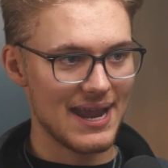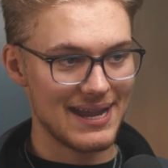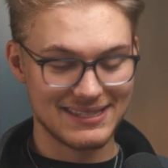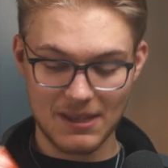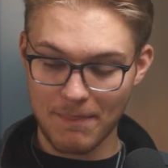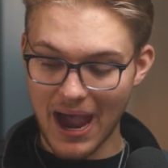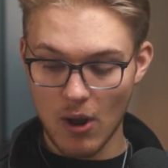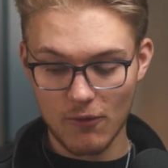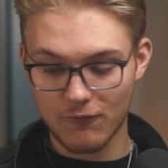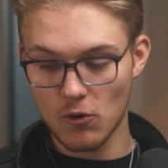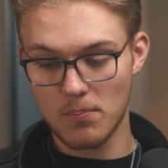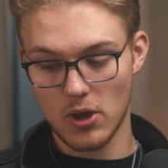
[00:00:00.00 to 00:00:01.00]
It's a
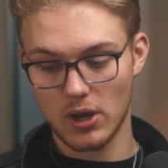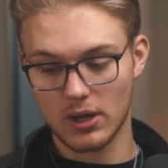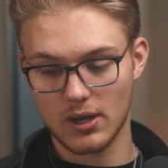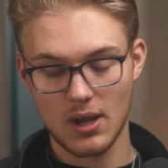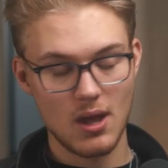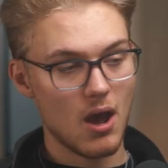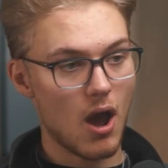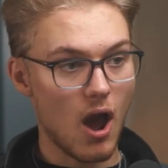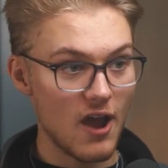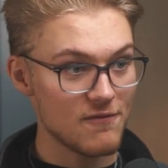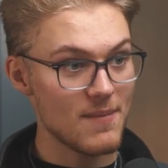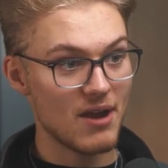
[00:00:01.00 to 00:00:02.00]
powerful book.
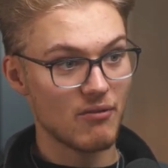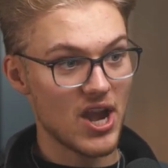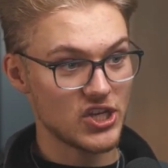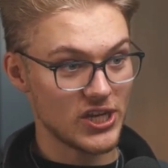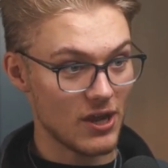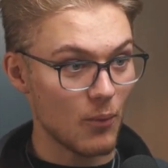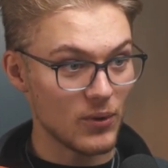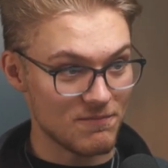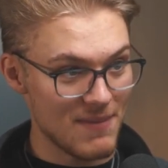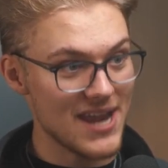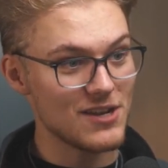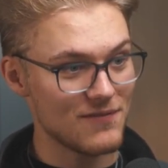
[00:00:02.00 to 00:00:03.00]
I've met Reggie.
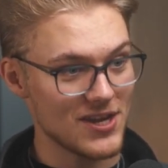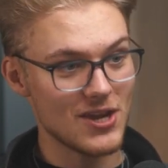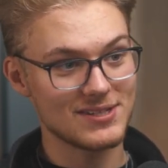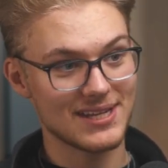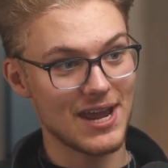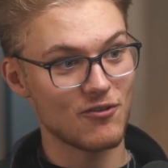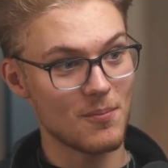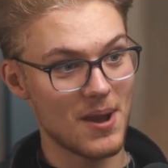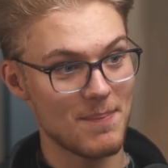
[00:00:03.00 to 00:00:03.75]
We've made a video together on